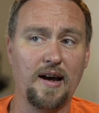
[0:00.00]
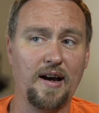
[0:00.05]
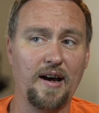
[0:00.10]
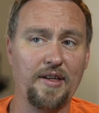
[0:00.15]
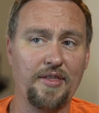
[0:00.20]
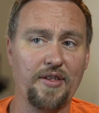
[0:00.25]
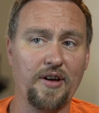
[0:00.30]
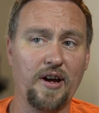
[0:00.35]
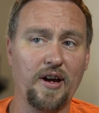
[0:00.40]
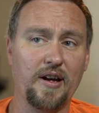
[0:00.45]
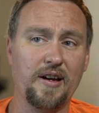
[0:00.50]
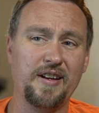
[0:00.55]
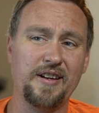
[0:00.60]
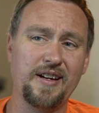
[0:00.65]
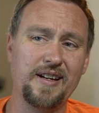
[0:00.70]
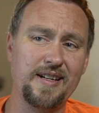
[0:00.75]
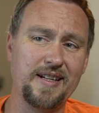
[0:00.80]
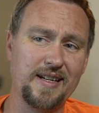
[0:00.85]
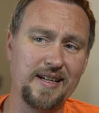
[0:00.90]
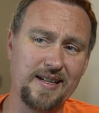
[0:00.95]
I thought a
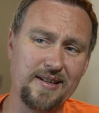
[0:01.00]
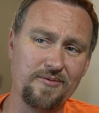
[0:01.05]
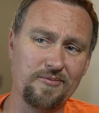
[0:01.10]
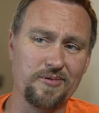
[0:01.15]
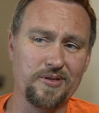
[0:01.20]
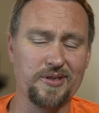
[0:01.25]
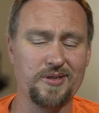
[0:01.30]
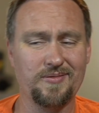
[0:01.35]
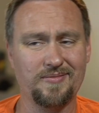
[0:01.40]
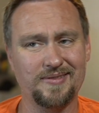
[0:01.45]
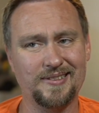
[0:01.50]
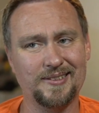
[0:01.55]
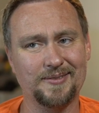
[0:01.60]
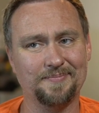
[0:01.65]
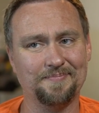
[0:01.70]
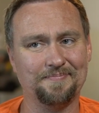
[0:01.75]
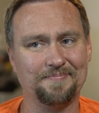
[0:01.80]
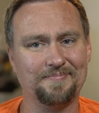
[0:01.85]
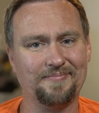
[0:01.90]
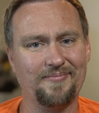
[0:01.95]
98 was,
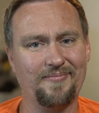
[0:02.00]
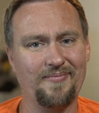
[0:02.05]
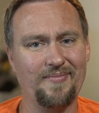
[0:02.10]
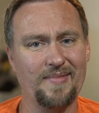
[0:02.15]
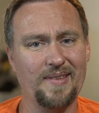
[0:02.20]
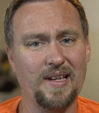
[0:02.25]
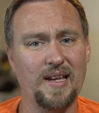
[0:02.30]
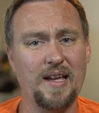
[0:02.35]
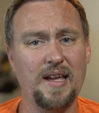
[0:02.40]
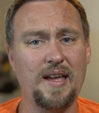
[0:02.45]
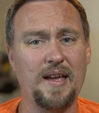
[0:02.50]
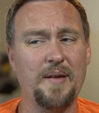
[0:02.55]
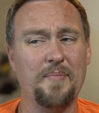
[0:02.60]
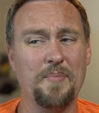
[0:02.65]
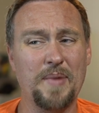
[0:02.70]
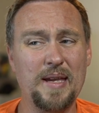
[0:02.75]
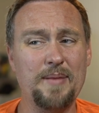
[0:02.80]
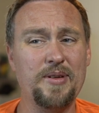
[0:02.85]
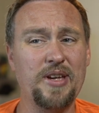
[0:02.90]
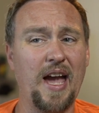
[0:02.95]
well,
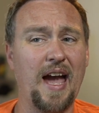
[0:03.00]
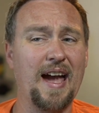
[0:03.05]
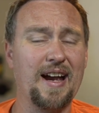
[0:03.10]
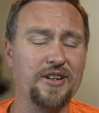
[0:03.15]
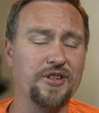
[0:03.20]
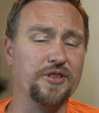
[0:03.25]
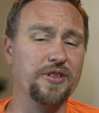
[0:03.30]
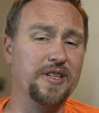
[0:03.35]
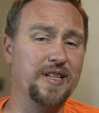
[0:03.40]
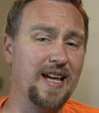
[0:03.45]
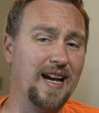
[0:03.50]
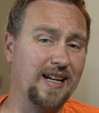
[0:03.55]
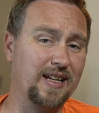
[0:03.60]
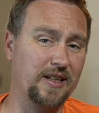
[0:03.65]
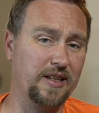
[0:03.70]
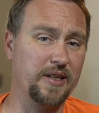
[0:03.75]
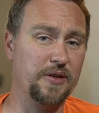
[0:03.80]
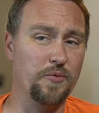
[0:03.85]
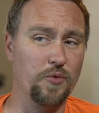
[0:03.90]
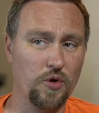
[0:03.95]
maybe actually
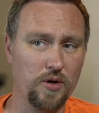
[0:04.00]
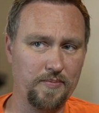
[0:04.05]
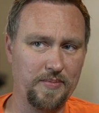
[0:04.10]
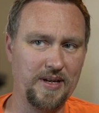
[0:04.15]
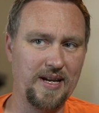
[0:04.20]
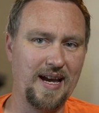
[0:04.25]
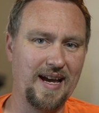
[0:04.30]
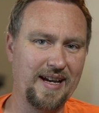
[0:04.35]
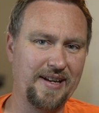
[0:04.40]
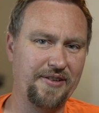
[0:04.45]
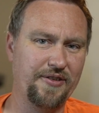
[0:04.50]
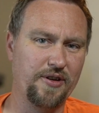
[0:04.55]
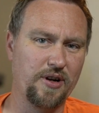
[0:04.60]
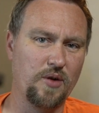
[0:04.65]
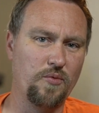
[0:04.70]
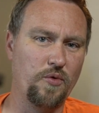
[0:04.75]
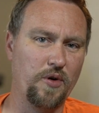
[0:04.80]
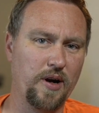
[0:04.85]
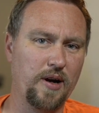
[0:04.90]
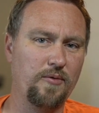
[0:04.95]
technically would be accurate
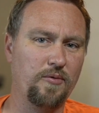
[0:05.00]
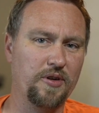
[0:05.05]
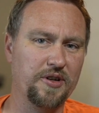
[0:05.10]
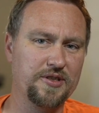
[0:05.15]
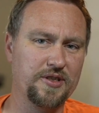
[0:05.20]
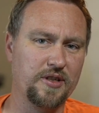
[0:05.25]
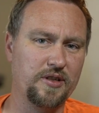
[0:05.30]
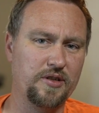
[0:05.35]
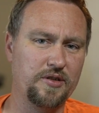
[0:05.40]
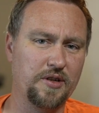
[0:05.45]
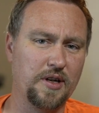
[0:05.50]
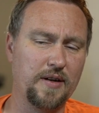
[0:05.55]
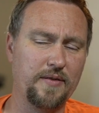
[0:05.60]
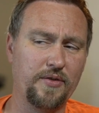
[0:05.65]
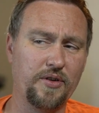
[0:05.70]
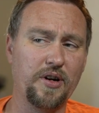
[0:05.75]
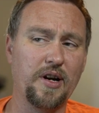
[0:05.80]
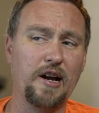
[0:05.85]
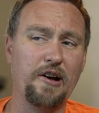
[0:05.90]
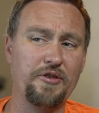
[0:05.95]
on where I was on a
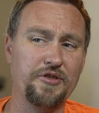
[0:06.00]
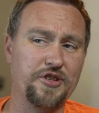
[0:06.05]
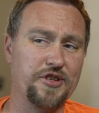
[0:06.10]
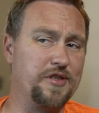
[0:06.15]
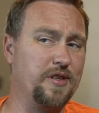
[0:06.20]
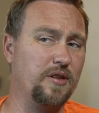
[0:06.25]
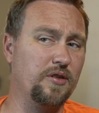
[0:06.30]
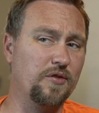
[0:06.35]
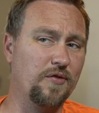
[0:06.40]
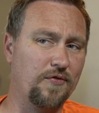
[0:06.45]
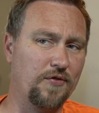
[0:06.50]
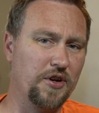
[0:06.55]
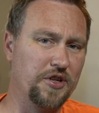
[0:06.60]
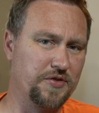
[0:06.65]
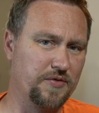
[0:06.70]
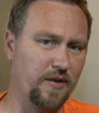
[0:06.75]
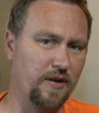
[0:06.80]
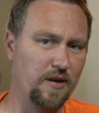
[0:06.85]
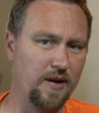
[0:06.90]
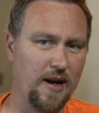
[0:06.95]
driver. I was just a little
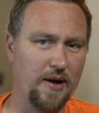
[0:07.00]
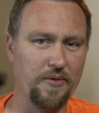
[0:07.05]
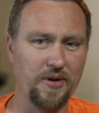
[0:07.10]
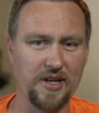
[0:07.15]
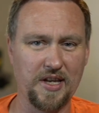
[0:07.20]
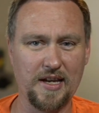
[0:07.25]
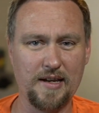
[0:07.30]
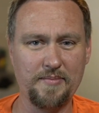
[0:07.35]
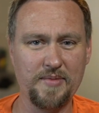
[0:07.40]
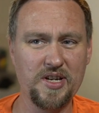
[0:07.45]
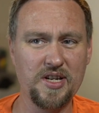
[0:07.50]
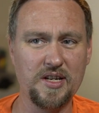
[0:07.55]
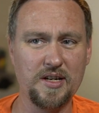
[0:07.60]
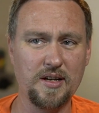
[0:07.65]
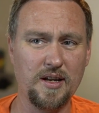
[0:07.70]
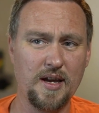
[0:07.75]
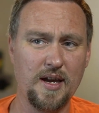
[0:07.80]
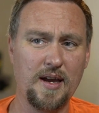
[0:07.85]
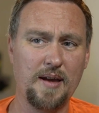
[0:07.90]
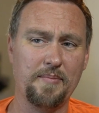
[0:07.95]
frustrated on how it came
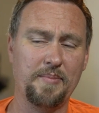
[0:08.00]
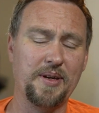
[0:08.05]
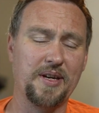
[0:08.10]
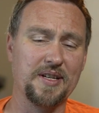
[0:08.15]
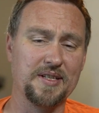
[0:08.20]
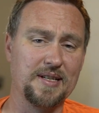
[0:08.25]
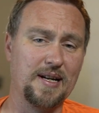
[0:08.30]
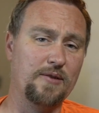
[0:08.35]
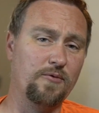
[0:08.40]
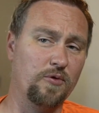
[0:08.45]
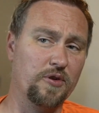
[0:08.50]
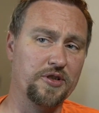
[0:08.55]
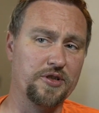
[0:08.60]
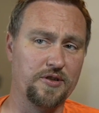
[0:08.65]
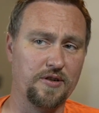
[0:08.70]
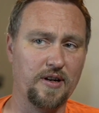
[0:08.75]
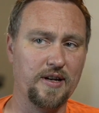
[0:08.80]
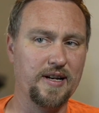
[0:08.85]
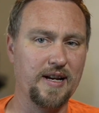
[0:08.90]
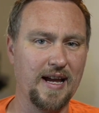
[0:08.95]
in because I was
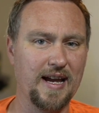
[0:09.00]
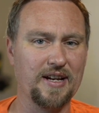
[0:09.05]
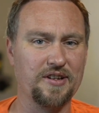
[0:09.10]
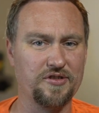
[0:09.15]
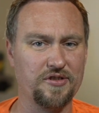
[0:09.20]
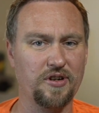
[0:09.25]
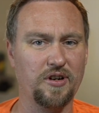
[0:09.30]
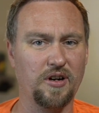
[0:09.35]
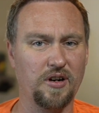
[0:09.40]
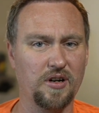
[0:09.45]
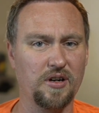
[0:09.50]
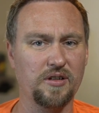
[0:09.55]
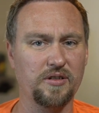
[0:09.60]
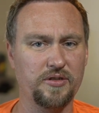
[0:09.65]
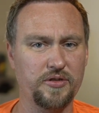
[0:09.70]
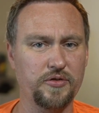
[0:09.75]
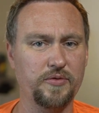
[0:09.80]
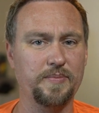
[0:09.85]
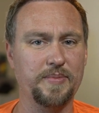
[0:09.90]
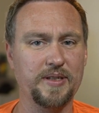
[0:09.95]
trying extra
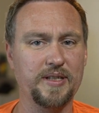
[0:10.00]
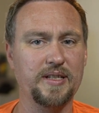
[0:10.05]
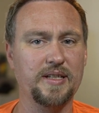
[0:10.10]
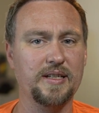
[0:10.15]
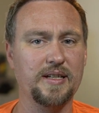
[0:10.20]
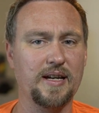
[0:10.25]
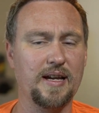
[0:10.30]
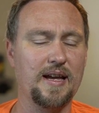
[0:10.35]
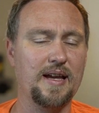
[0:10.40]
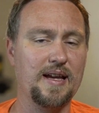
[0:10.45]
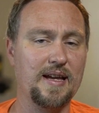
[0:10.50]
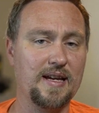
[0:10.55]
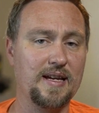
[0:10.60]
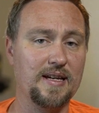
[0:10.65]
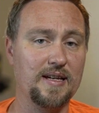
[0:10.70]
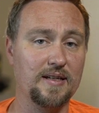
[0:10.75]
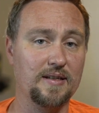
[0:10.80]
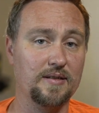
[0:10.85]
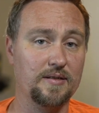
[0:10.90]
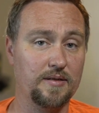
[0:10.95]
hard to be
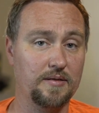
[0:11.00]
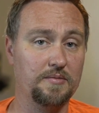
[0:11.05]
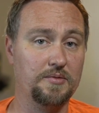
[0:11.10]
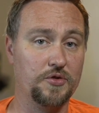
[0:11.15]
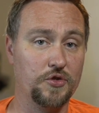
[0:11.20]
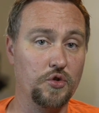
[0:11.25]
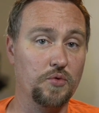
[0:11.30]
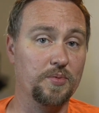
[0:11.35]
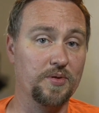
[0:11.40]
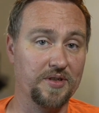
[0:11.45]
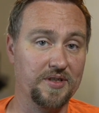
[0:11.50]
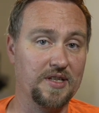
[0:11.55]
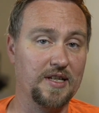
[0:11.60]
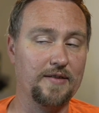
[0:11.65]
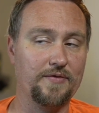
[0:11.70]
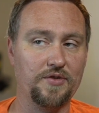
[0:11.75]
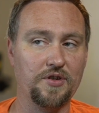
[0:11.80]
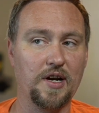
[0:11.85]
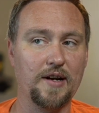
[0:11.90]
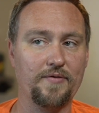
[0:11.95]
a super
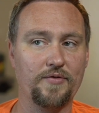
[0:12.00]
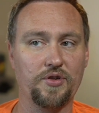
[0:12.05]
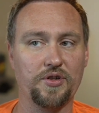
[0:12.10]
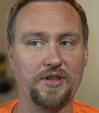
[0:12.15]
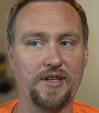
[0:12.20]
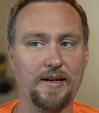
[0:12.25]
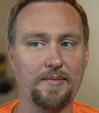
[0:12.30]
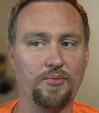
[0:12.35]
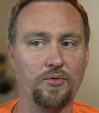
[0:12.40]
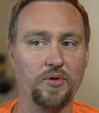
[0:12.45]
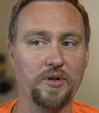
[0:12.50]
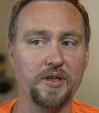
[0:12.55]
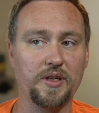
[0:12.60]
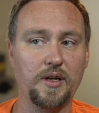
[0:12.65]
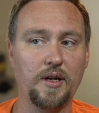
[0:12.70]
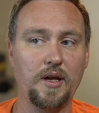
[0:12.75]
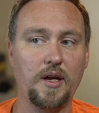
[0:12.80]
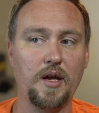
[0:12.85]
safe driver at that point.